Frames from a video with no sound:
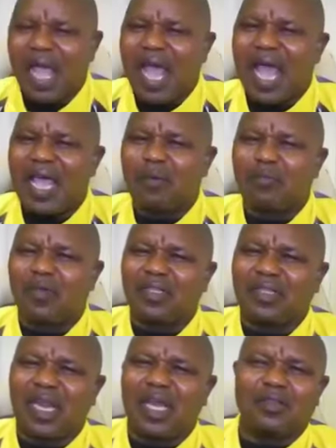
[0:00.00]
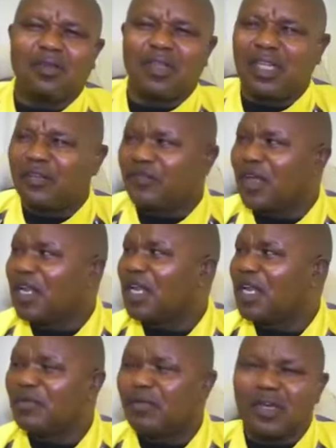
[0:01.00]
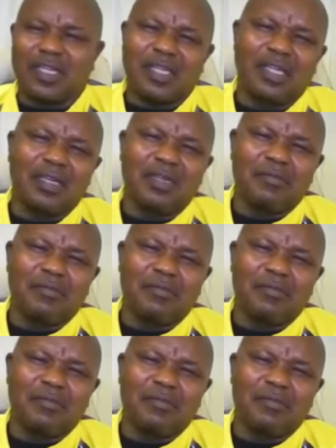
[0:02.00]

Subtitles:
I am not trying to defend anybody,